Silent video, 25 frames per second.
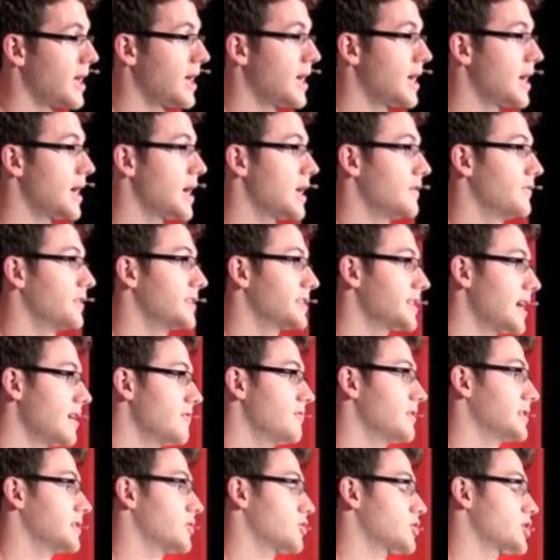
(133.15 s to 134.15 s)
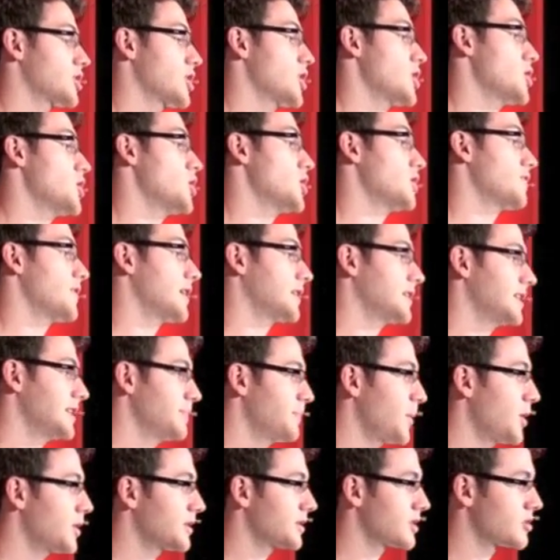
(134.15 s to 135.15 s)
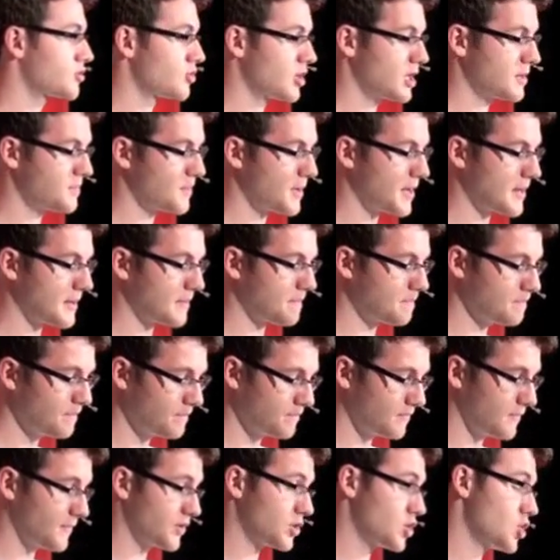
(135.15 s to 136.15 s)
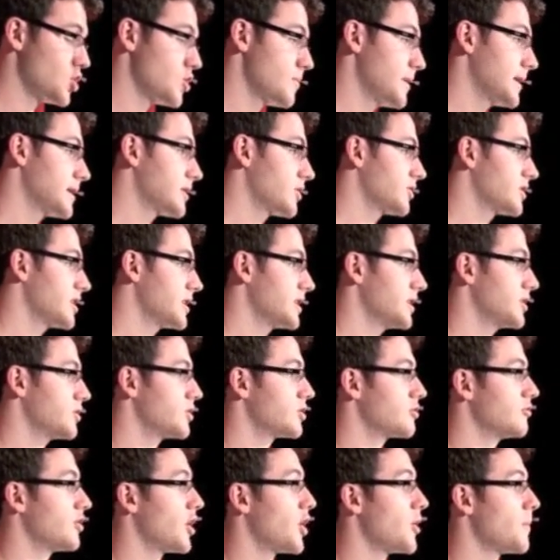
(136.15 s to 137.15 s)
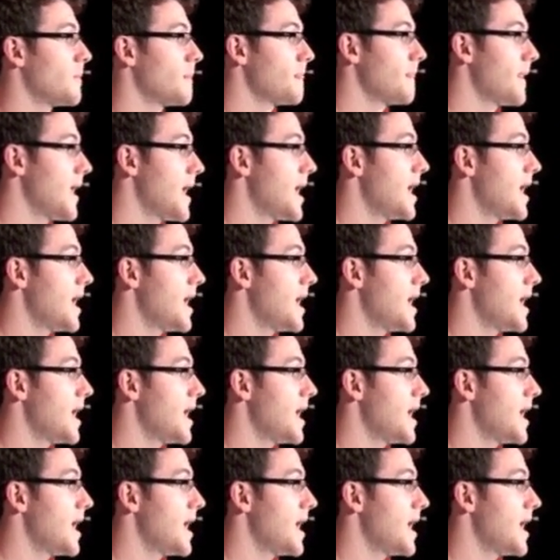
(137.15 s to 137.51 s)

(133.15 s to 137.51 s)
And the scan results showed that despite the treatment, the tumours continued to grow.